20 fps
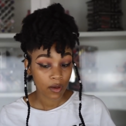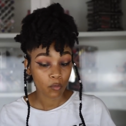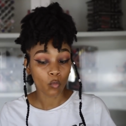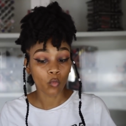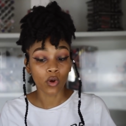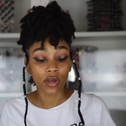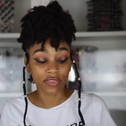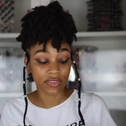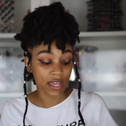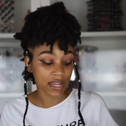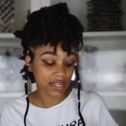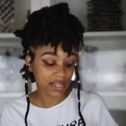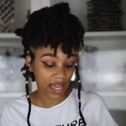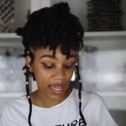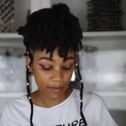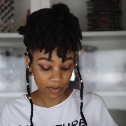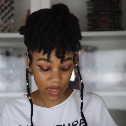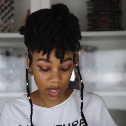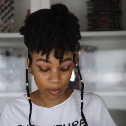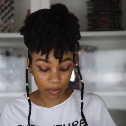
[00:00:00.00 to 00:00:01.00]
what they
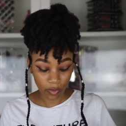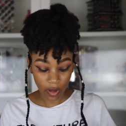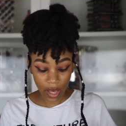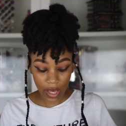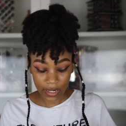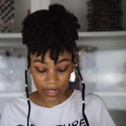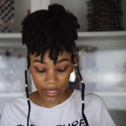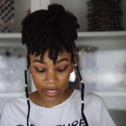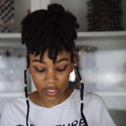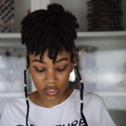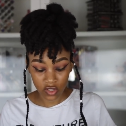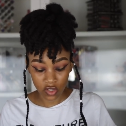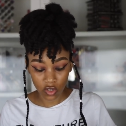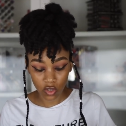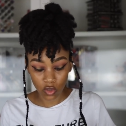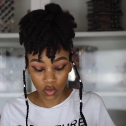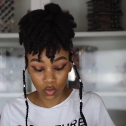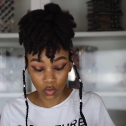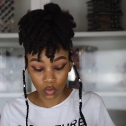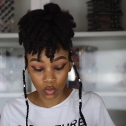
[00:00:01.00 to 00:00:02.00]
name their products? Do
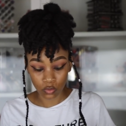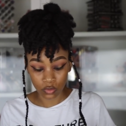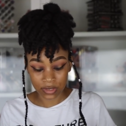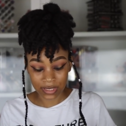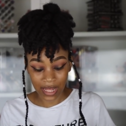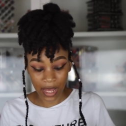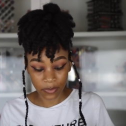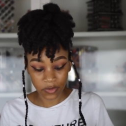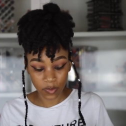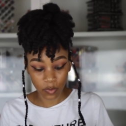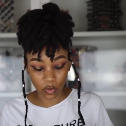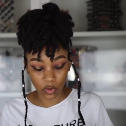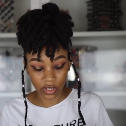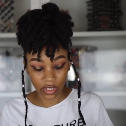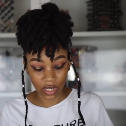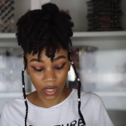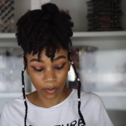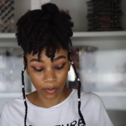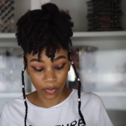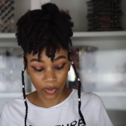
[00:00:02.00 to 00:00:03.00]
you stop
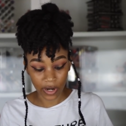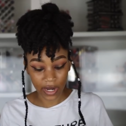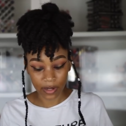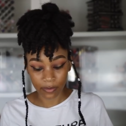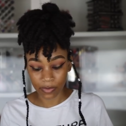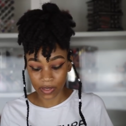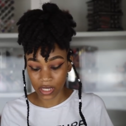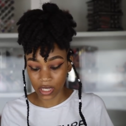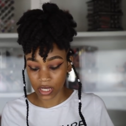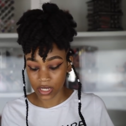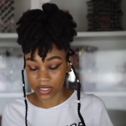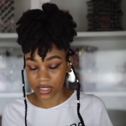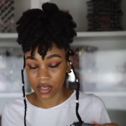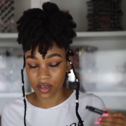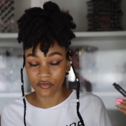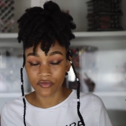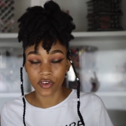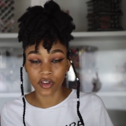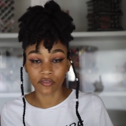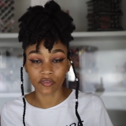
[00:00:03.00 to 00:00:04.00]
supporting a brand because
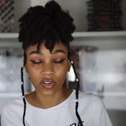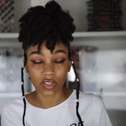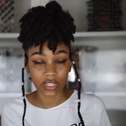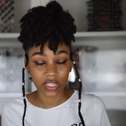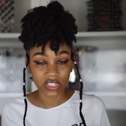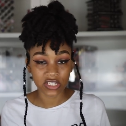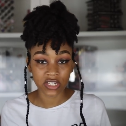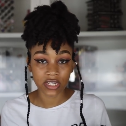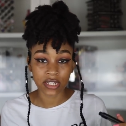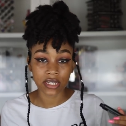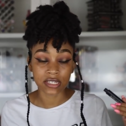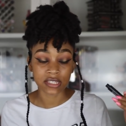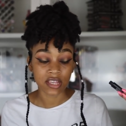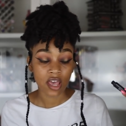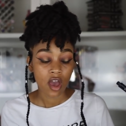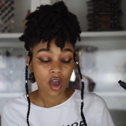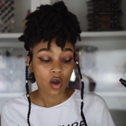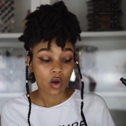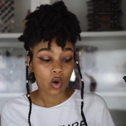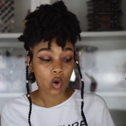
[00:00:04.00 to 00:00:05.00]
of their religious
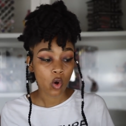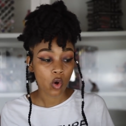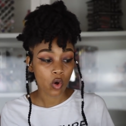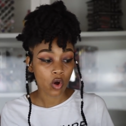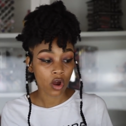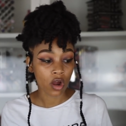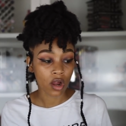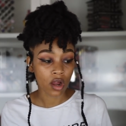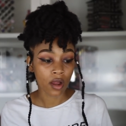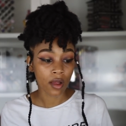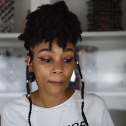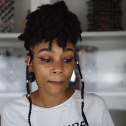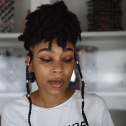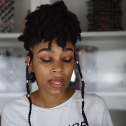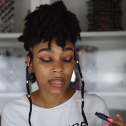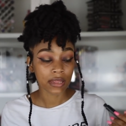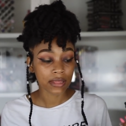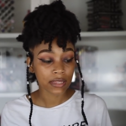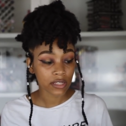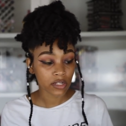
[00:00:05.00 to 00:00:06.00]
or
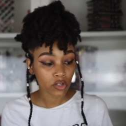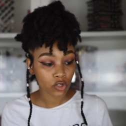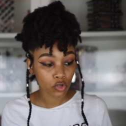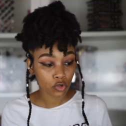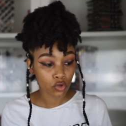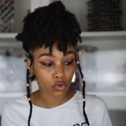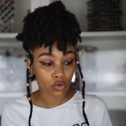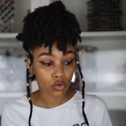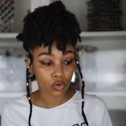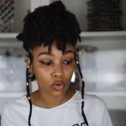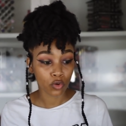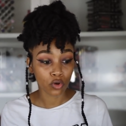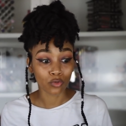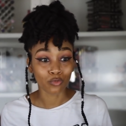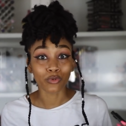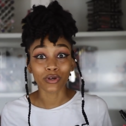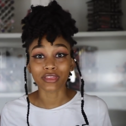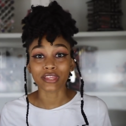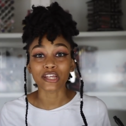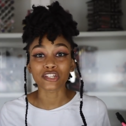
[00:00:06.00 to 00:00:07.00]
political or
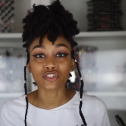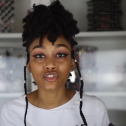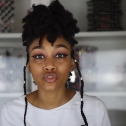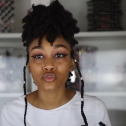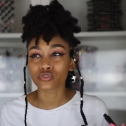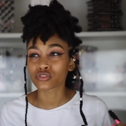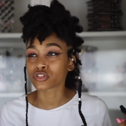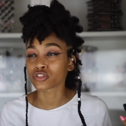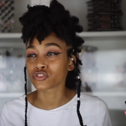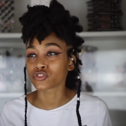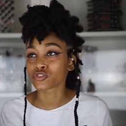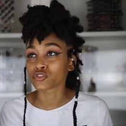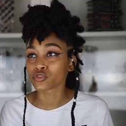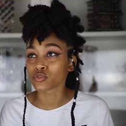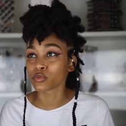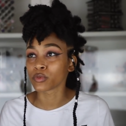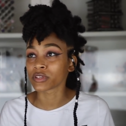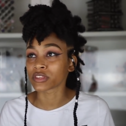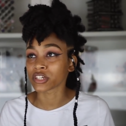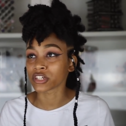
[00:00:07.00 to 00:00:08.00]
what they choose to do
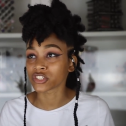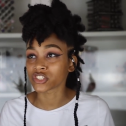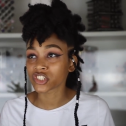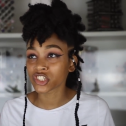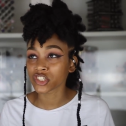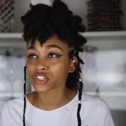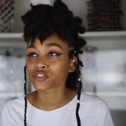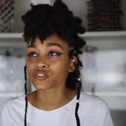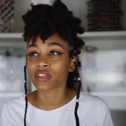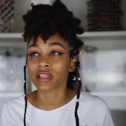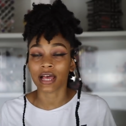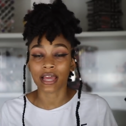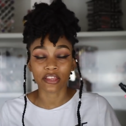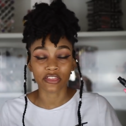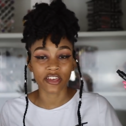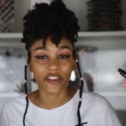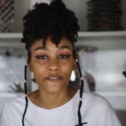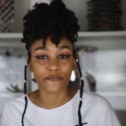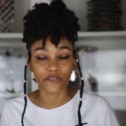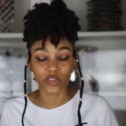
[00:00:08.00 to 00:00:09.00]
with their children, like
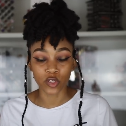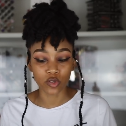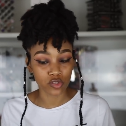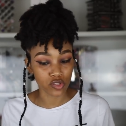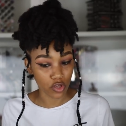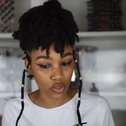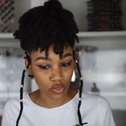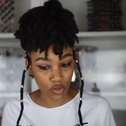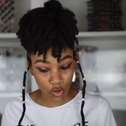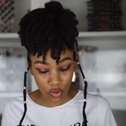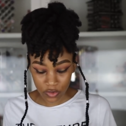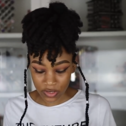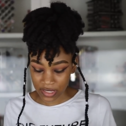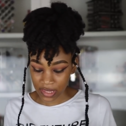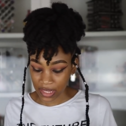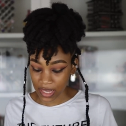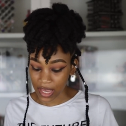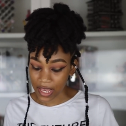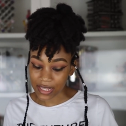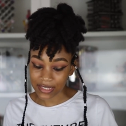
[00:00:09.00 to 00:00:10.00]
their views on those
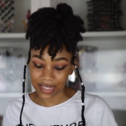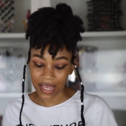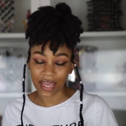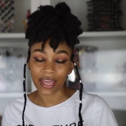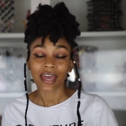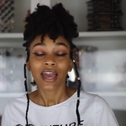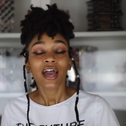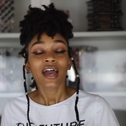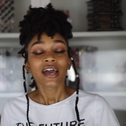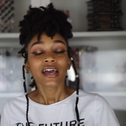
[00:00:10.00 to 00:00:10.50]
things? Like,